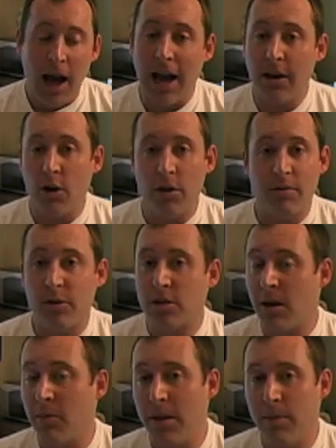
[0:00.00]
I know that for
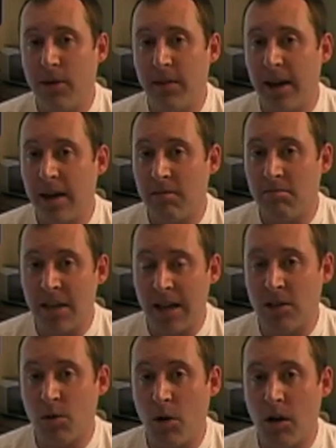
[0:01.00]
some people they
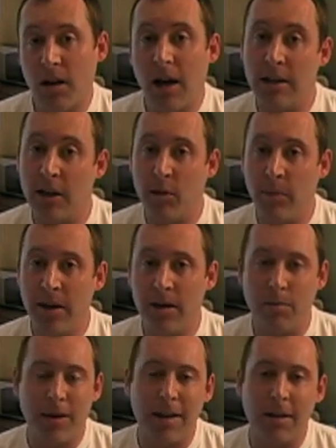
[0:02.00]
tend to work a little
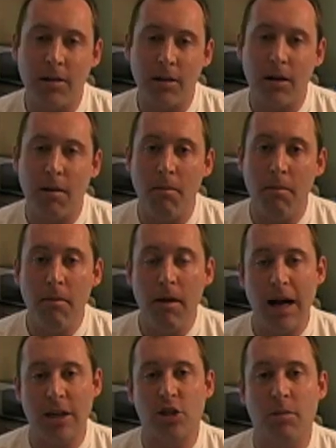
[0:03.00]
bit, but I think there are
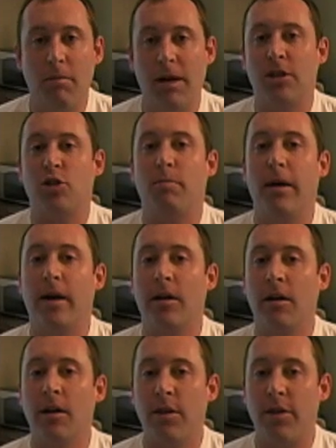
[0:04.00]
much, much
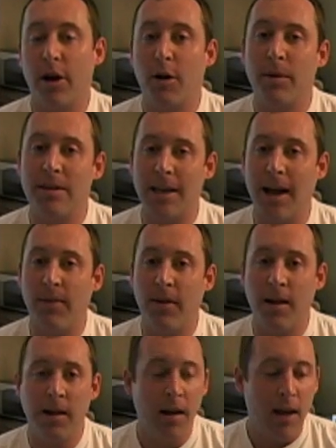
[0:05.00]
better therapies out
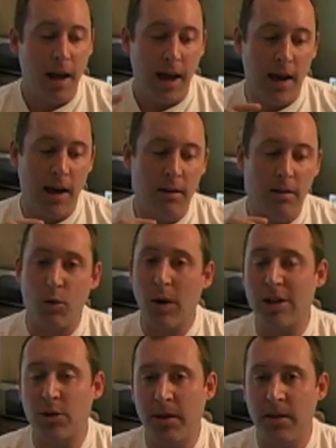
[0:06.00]
there, and the
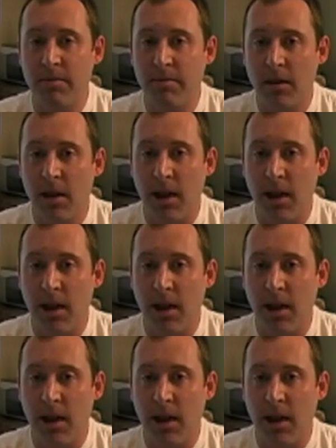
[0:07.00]
regimen